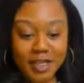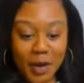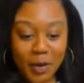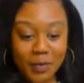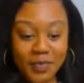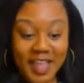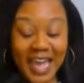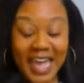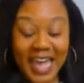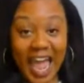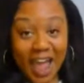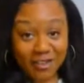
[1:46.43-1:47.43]
really hope
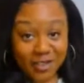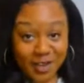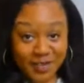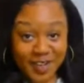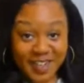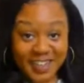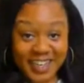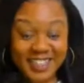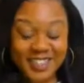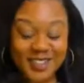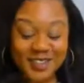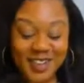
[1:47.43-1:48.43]
that everyone
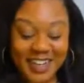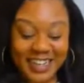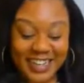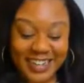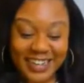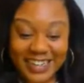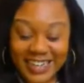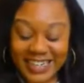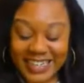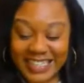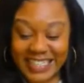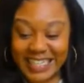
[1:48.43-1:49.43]
is doing good
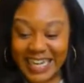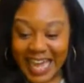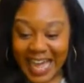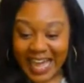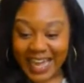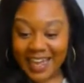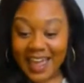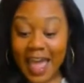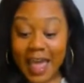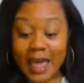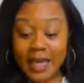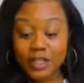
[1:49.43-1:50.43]
today.
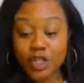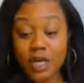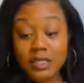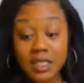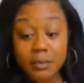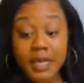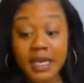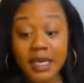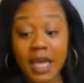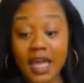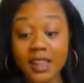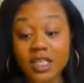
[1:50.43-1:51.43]
Talk to
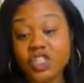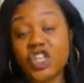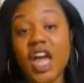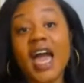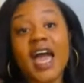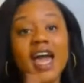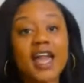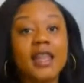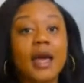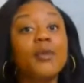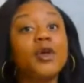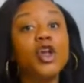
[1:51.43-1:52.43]
me in the chat and
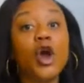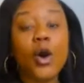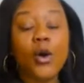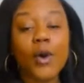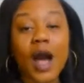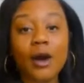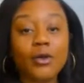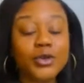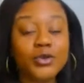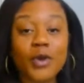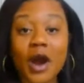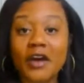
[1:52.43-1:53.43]
let me know how
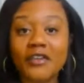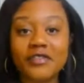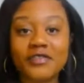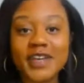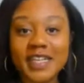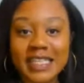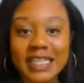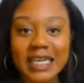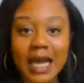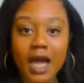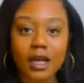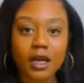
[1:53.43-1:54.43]
you are
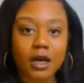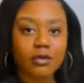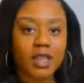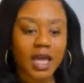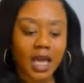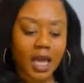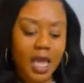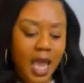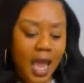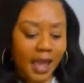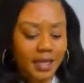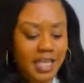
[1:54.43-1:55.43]
feeling. I know that
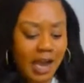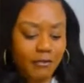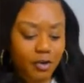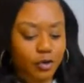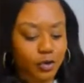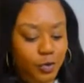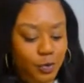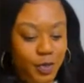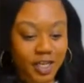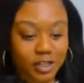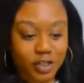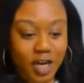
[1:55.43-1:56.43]
it's afternoon.
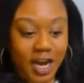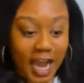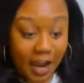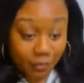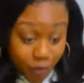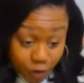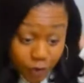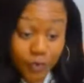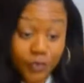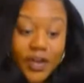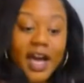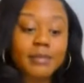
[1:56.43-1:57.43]
We're going to try
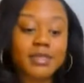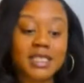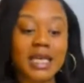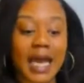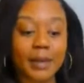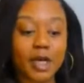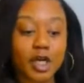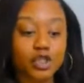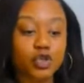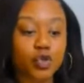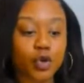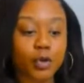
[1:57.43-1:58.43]
afternoon vibes today
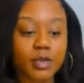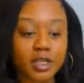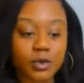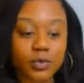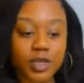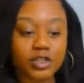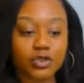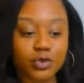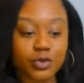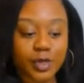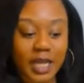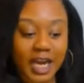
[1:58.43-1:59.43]
because normally we
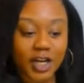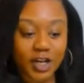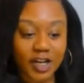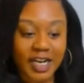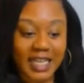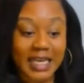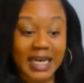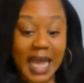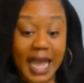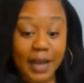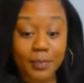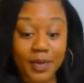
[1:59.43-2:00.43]
do later in the
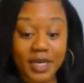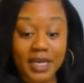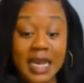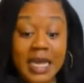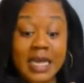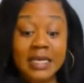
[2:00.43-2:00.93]
day. But